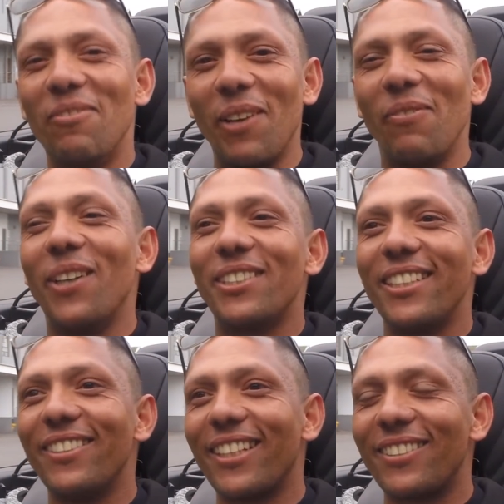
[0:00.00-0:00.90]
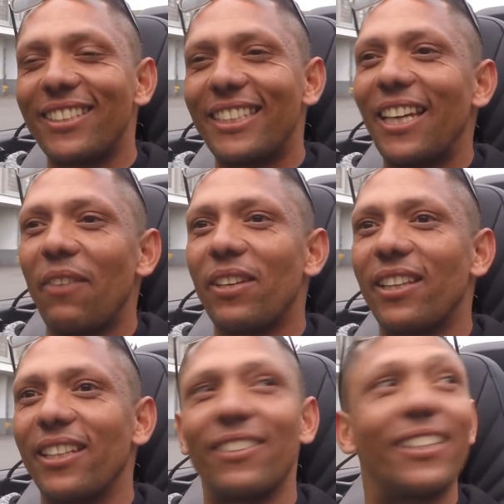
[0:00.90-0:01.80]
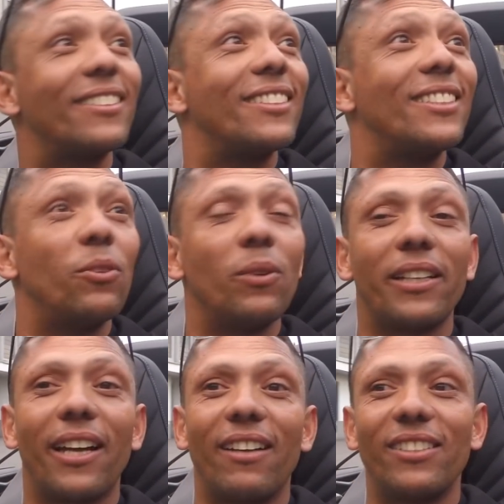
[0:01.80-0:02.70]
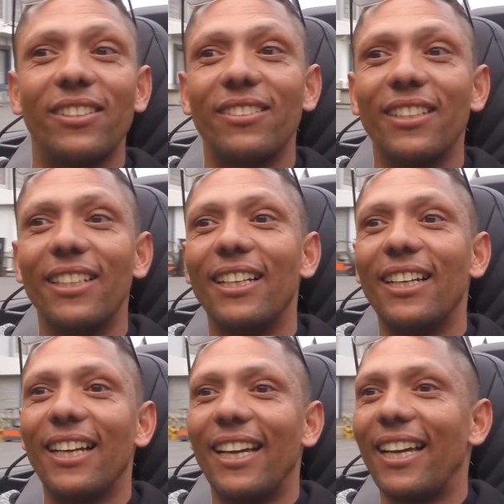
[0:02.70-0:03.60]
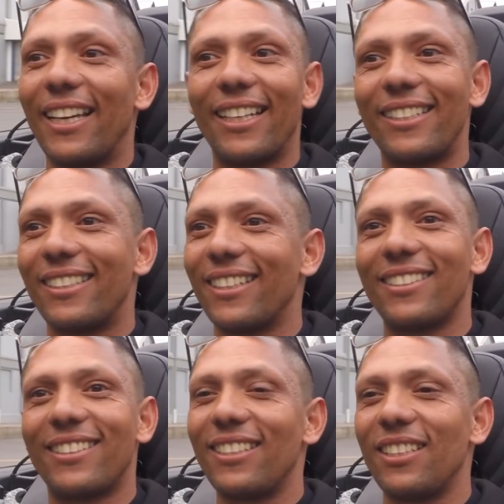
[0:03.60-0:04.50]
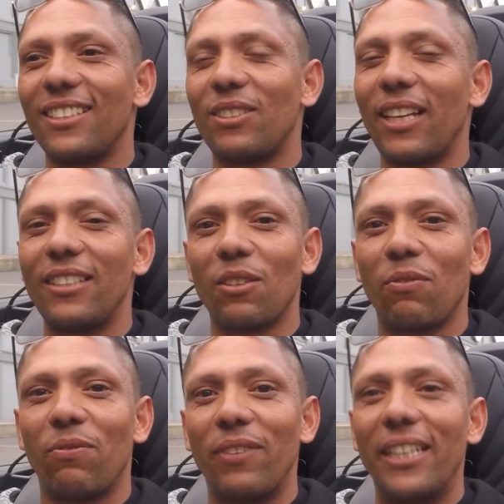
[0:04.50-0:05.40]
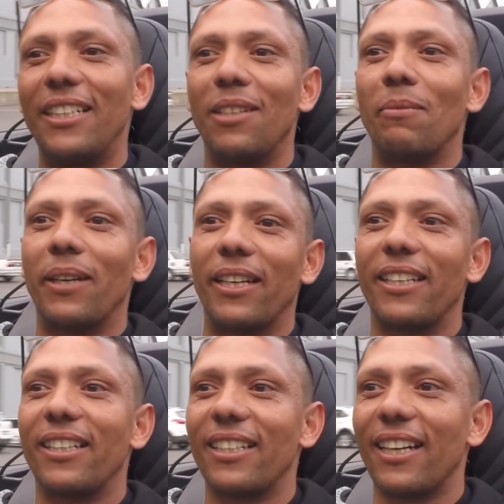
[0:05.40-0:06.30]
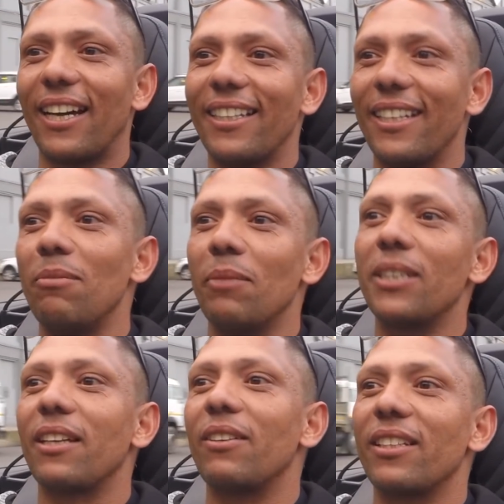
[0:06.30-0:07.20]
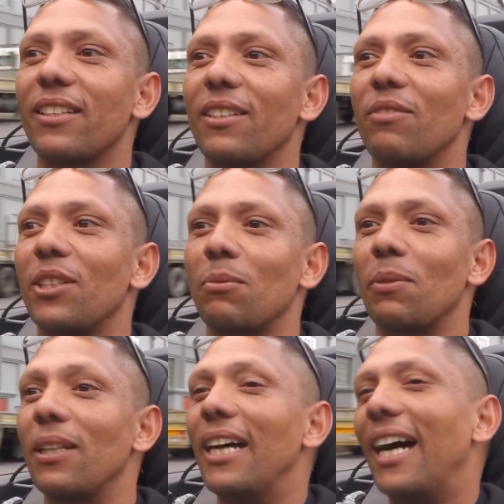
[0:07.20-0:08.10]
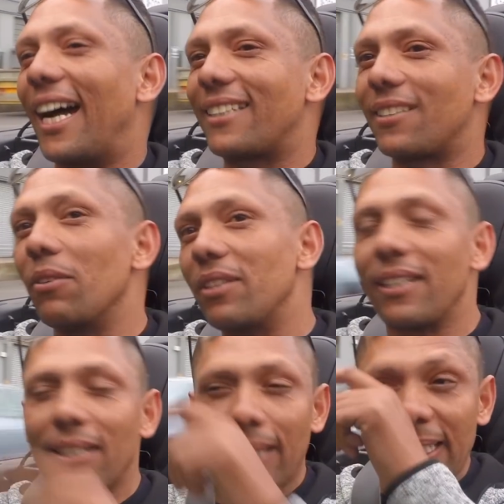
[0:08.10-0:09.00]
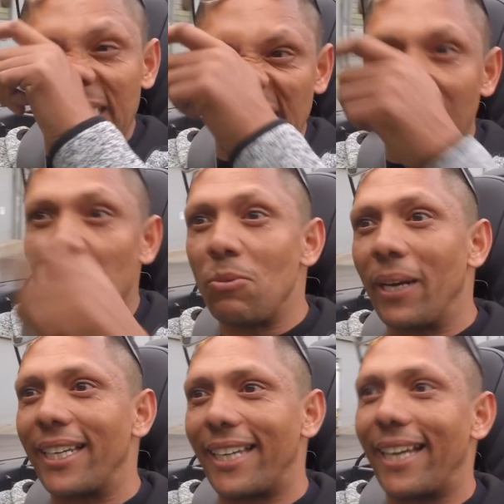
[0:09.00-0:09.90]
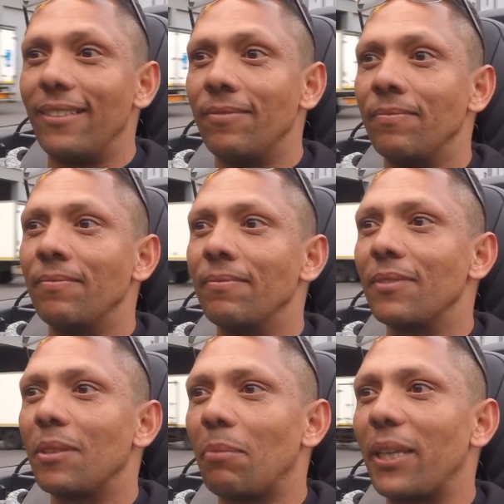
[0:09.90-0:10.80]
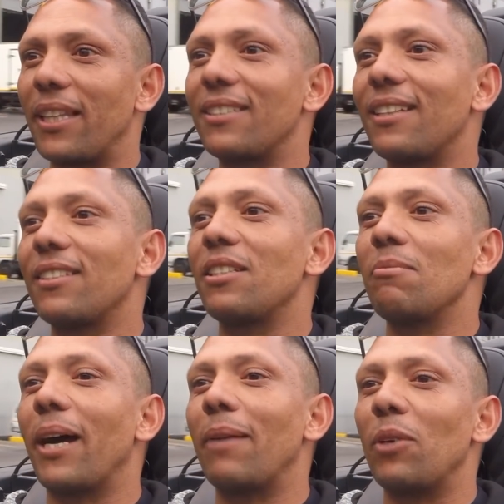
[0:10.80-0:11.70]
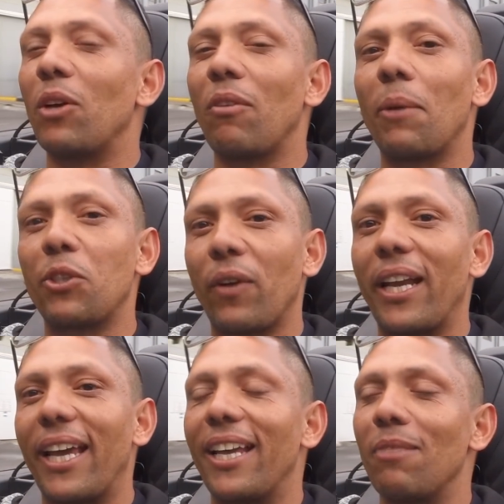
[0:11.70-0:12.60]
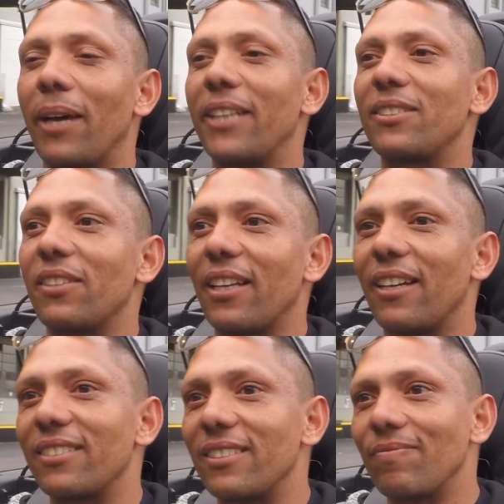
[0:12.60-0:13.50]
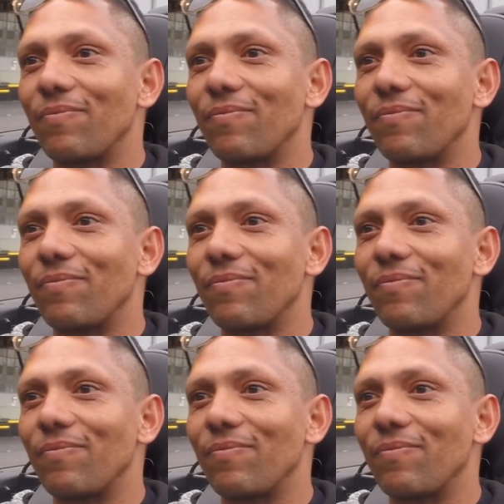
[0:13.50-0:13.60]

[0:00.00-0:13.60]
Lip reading: but mostly you get to see everything. You get to see all around you, and it's just a sense of freedom. I really miss owning a convertible. I don't think I'll actually own one again, but this does remind me of how much fun I had in my S2000.